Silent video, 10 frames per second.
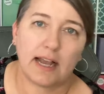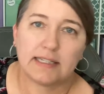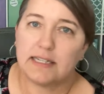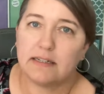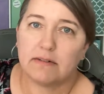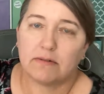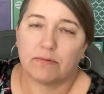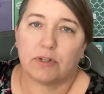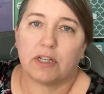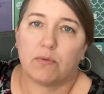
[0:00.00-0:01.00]
I didn't
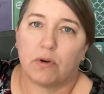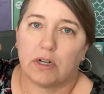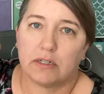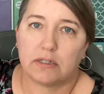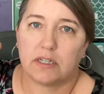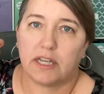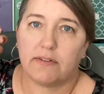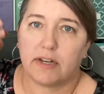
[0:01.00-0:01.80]
really want to even